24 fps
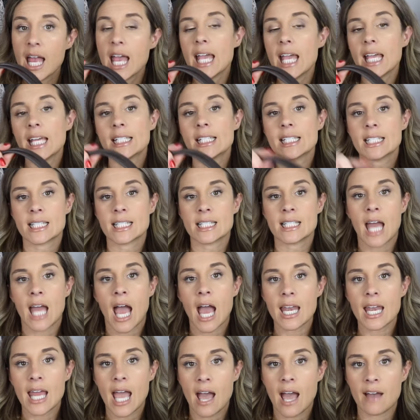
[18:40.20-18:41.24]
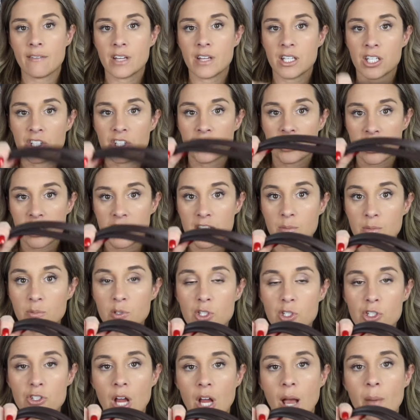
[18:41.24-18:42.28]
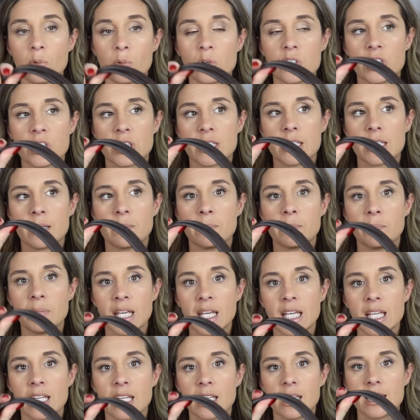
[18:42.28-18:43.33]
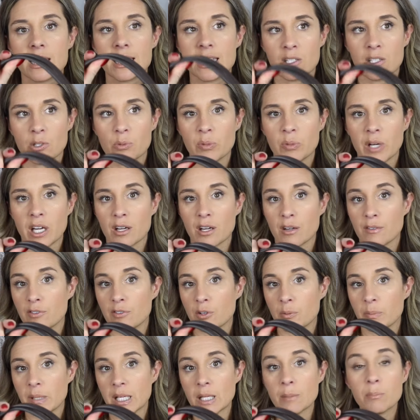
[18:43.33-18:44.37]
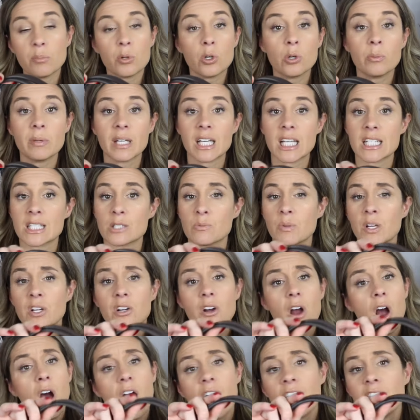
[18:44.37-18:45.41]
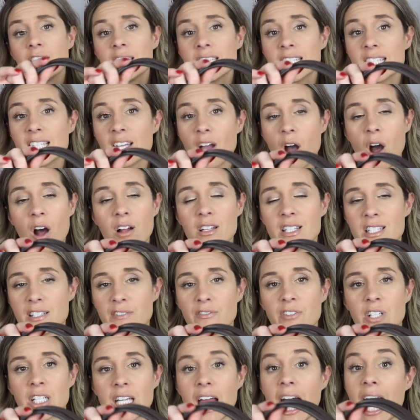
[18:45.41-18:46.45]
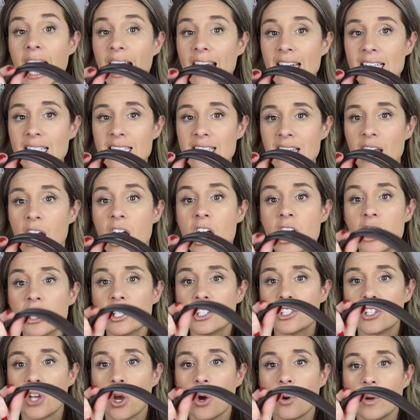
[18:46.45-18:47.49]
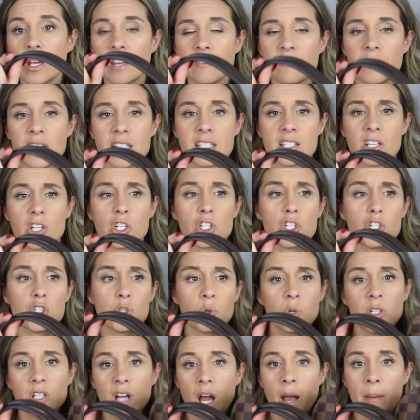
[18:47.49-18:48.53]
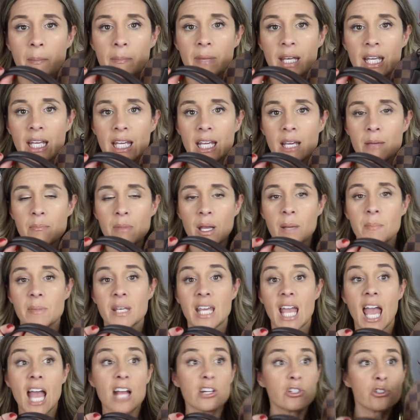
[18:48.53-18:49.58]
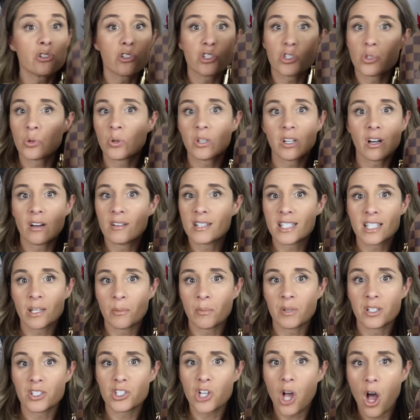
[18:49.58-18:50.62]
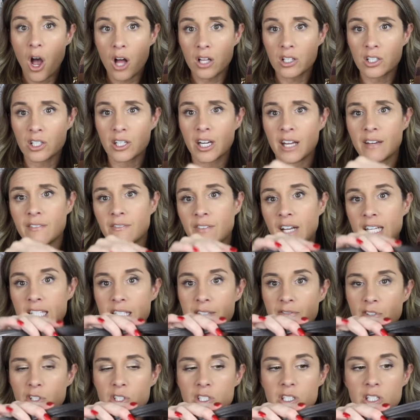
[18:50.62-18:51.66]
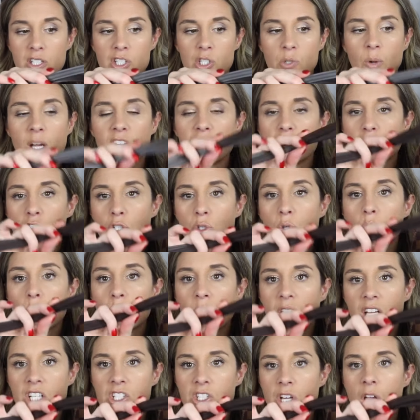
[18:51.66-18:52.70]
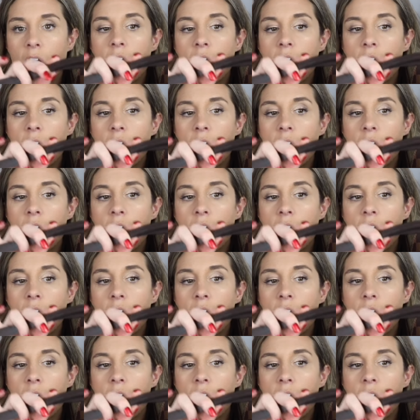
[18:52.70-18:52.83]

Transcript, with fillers: it does not have an adjustable strap, which is a big deal breaker for people because we are obviously all different heights. So if it's short on me, it might be extra short on someone taller and vice versa. So I do wish